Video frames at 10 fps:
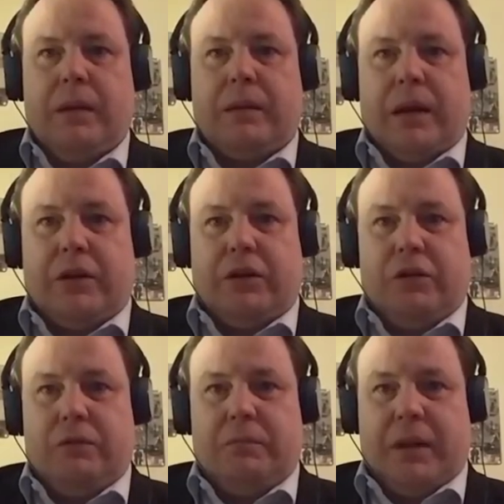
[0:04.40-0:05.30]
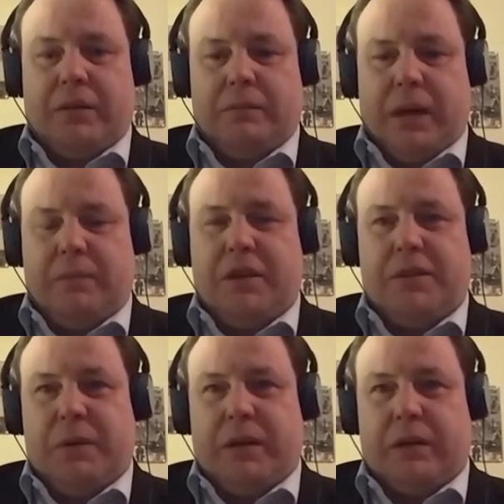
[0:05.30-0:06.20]
Thank you, Madam Deputy
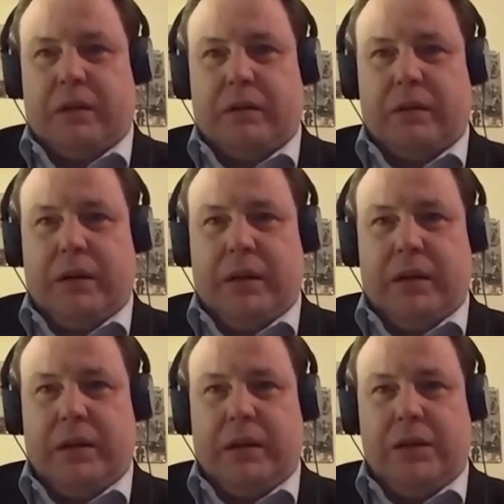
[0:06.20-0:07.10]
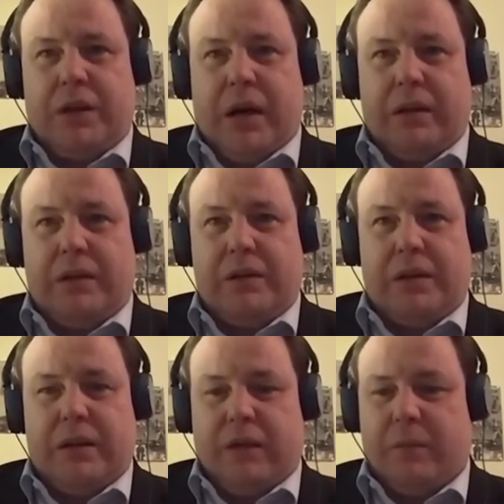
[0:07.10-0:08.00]
Speaker. The key challenge
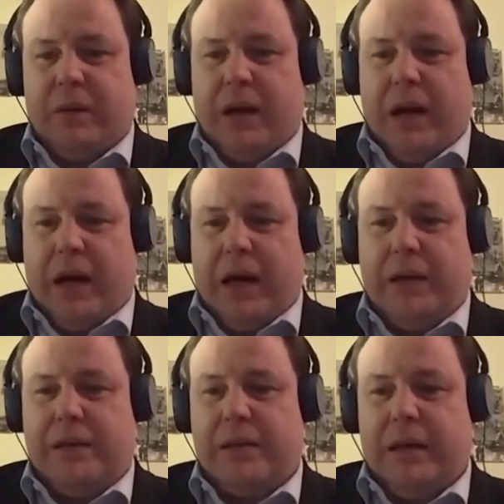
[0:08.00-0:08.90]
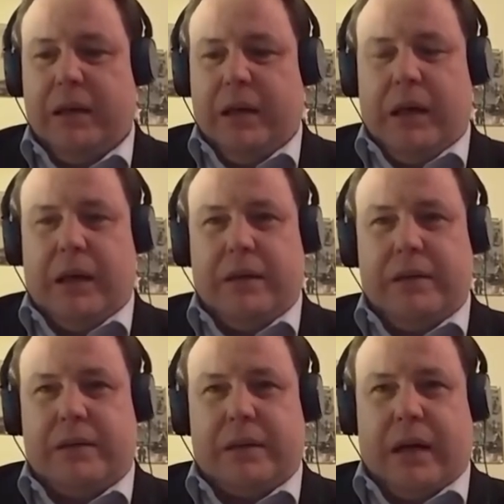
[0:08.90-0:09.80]
the government has
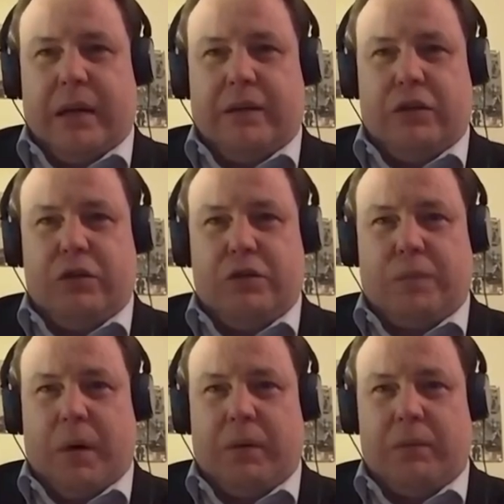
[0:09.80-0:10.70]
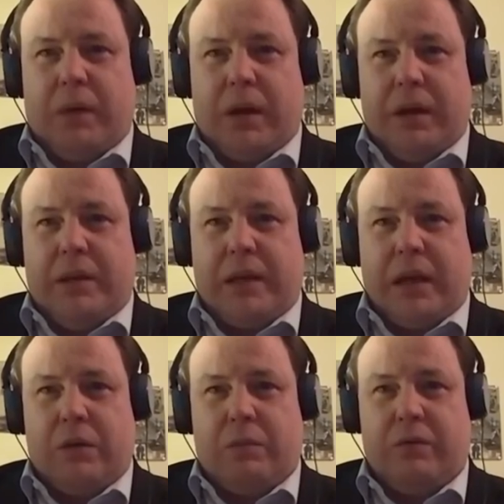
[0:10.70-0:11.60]
is to use public money to
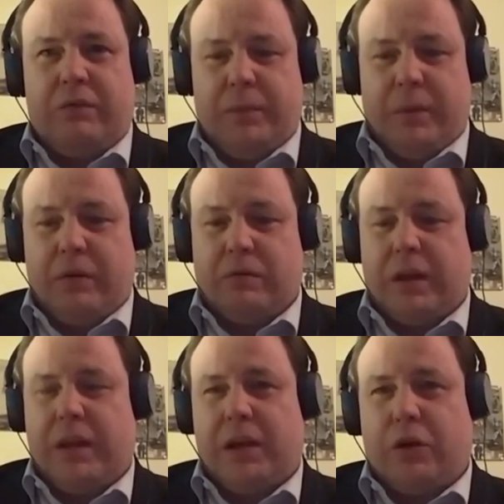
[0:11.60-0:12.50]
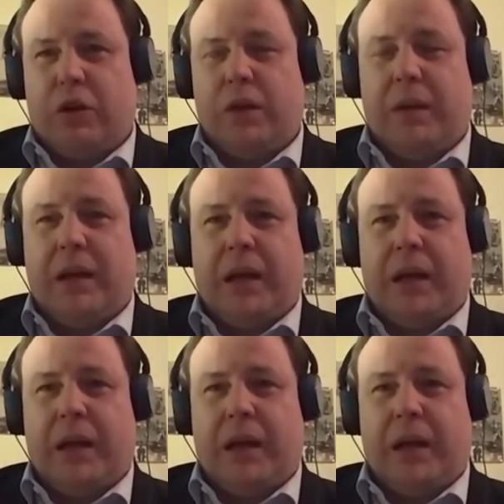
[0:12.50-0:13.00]
help rebuild the economy.